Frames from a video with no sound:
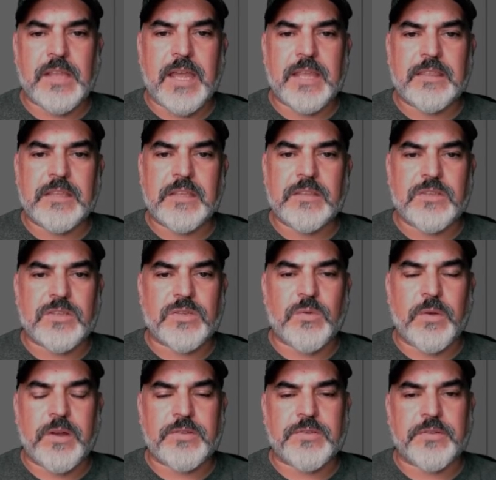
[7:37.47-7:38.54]
I think the
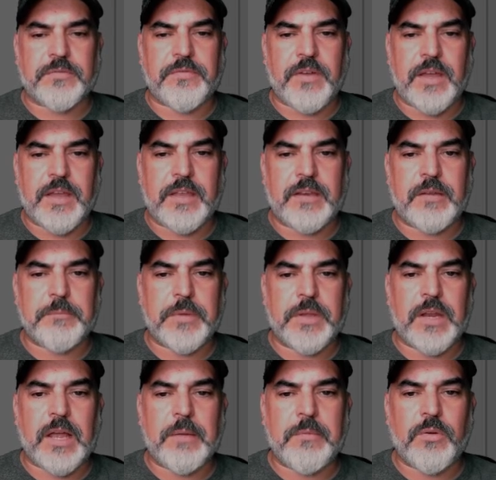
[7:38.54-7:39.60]
squares are fine,
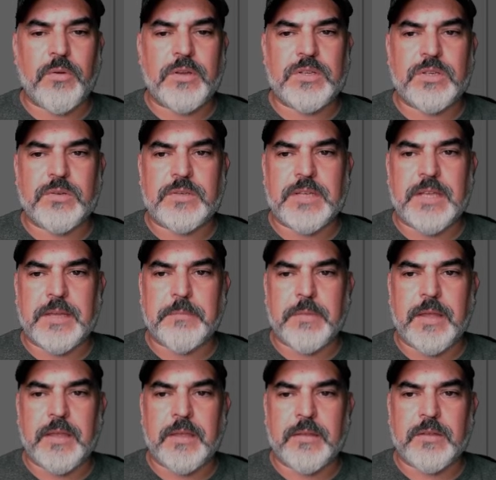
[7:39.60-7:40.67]
but I'm going to take
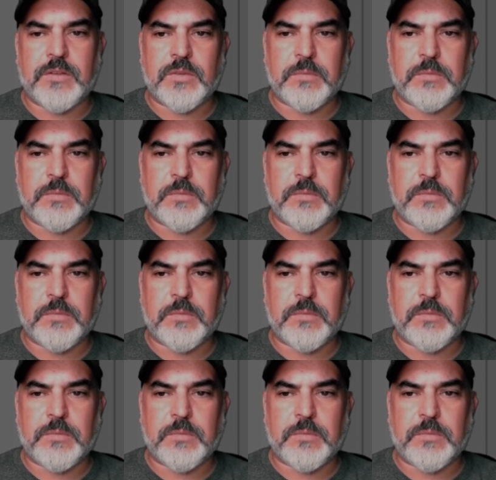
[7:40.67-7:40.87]
my